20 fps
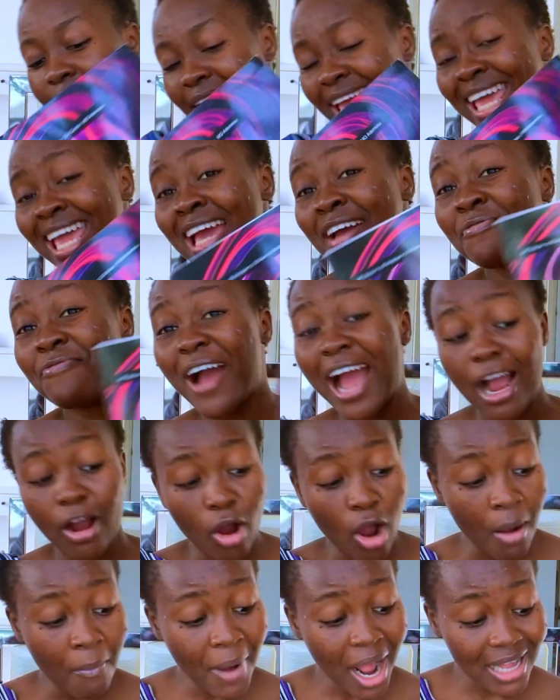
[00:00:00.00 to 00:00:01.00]
If I
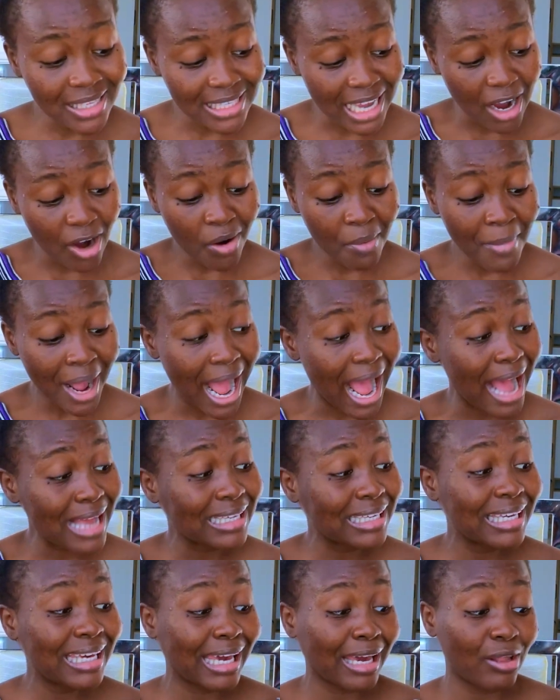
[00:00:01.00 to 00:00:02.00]
come out and come
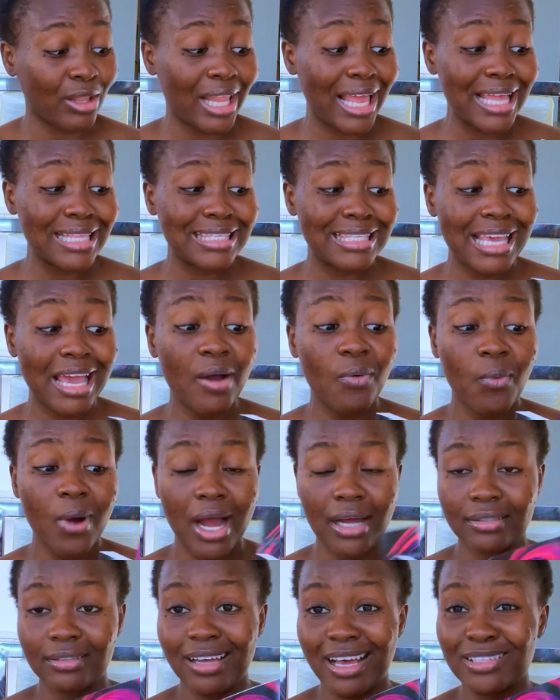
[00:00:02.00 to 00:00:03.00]
out, let's say
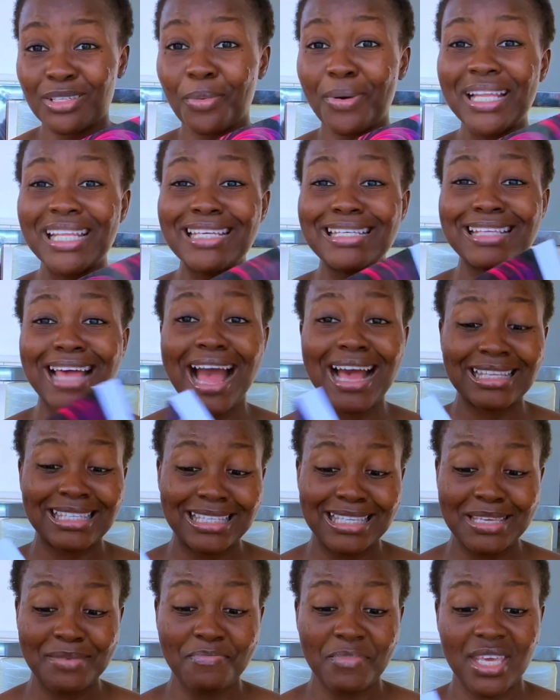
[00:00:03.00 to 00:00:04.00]
one, and somebody is
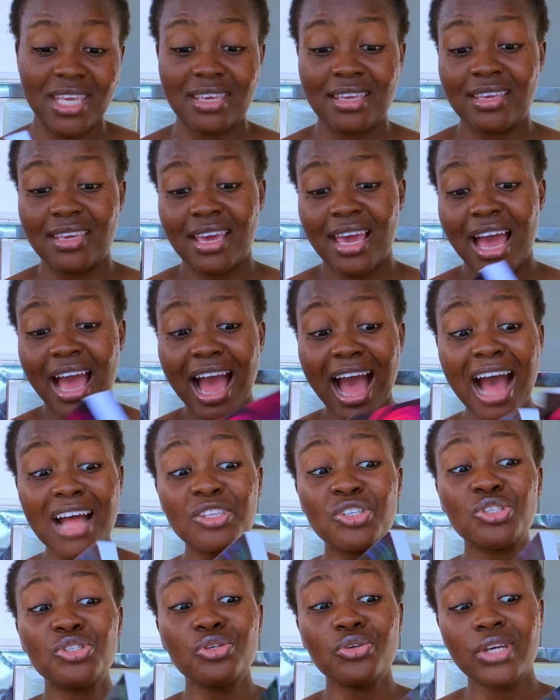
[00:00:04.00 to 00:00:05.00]
asking me, how
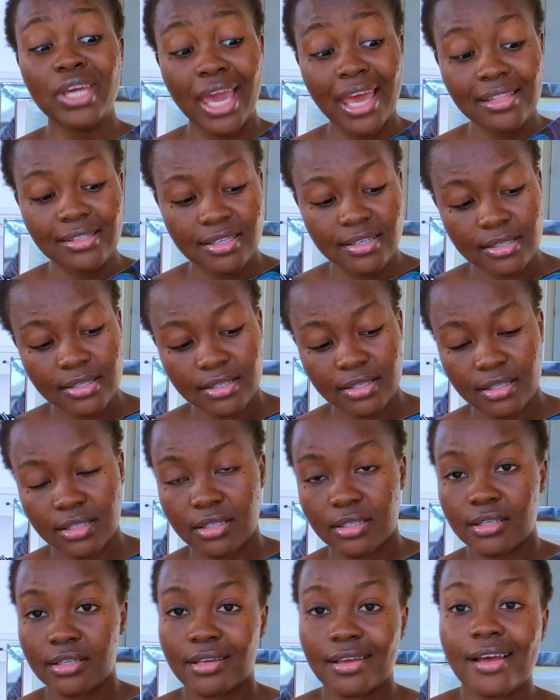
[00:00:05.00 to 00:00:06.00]
did you get this?
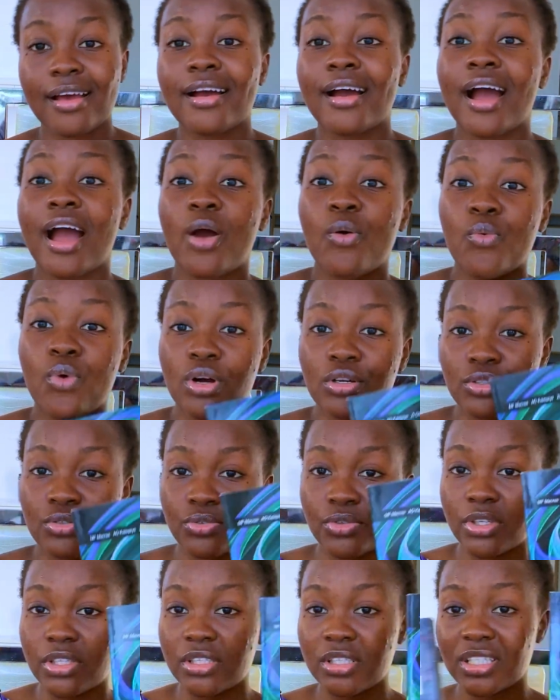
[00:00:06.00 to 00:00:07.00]
I worked for
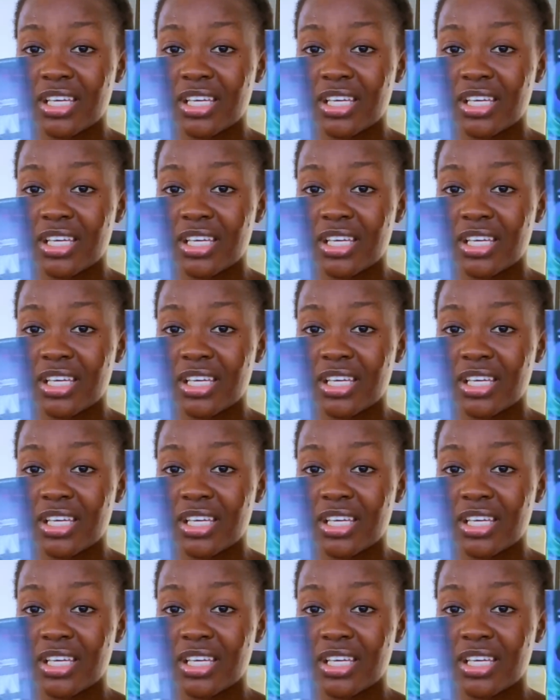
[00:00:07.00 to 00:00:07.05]
it.